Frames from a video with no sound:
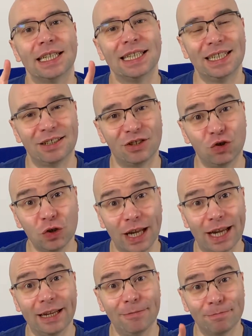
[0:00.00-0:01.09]
It is
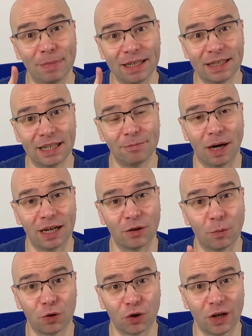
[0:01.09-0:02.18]
today maintained by an
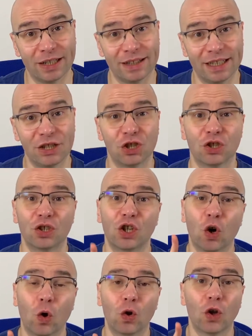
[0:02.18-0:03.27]
open organization
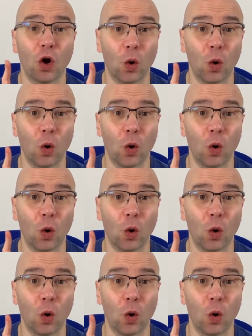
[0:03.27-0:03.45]
called